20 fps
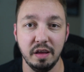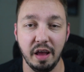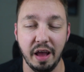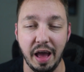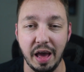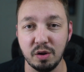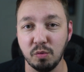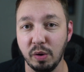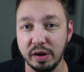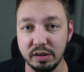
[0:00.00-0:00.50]

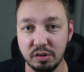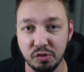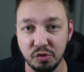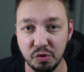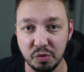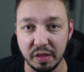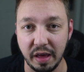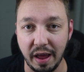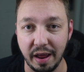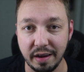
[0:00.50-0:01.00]
how do I
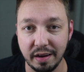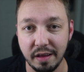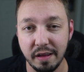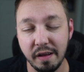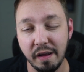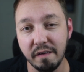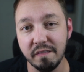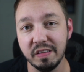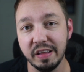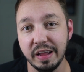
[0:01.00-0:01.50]
do that?
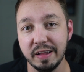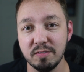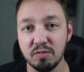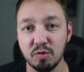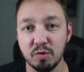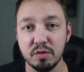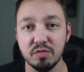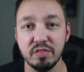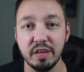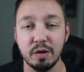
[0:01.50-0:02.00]
And the
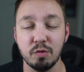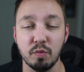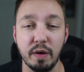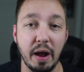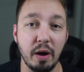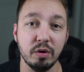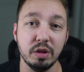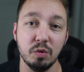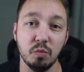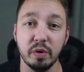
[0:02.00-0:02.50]
answer is that
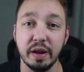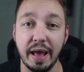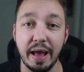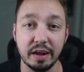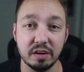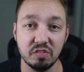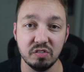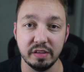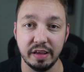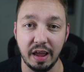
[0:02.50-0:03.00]
routing would
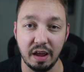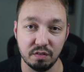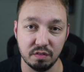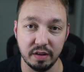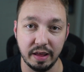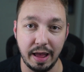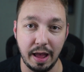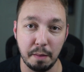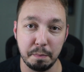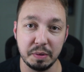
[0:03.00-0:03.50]
actually have
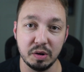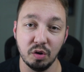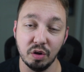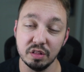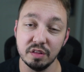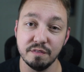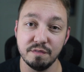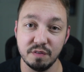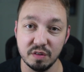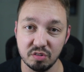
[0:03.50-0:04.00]
to happen
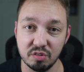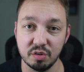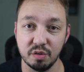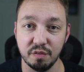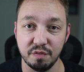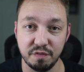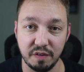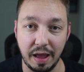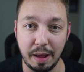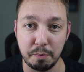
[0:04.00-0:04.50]
on the physical
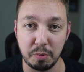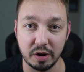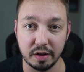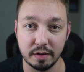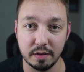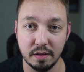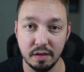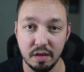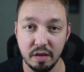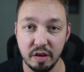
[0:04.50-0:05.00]
fabric.